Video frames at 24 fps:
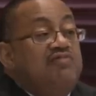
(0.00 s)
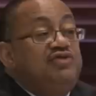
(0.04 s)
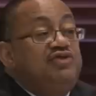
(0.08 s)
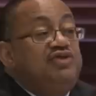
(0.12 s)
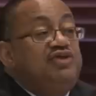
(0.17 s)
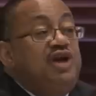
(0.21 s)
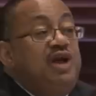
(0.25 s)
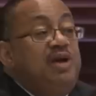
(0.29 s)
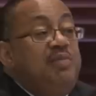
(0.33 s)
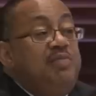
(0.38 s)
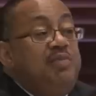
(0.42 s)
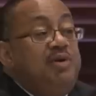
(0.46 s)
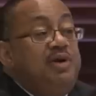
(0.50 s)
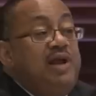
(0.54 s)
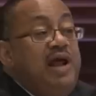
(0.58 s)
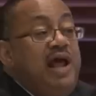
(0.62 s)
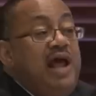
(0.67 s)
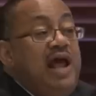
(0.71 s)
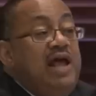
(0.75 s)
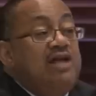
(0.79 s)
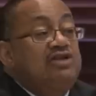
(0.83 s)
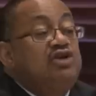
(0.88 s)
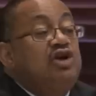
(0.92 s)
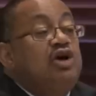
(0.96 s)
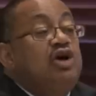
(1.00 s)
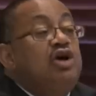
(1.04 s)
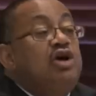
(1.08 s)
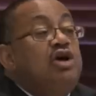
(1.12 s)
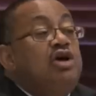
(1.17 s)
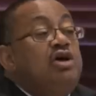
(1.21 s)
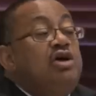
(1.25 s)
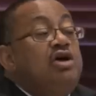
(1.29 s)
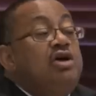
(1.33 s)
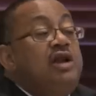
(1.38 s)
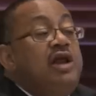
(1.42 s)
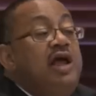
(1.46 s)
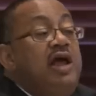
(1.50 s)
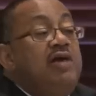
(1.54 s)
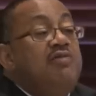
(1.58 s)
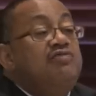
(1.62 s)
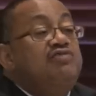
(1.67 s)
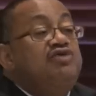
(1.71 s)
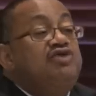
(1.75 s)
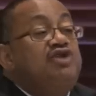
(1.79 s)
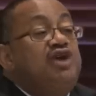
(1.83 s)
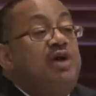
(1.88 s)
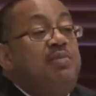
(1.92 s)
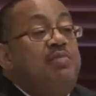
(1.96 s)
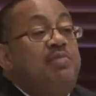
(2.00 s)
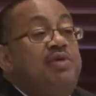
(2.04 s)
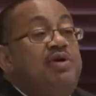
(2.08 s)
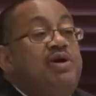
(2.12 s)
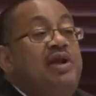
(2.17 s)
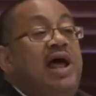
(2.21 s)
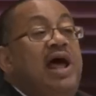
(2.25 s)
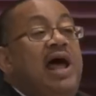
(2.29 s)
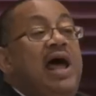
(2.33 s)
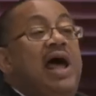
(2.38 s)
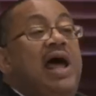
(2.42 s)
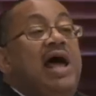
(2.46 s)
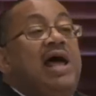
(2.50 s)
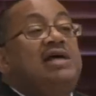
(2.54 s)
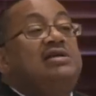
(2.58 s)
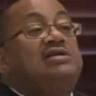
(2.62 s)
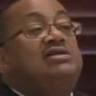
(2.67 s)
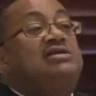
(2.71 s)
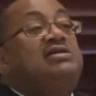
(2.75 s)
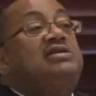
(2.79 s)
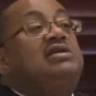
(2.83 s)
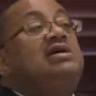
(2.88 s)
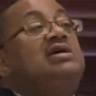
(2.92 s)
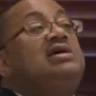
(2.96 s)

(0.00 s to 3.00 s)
jeopardized or could have jeopardized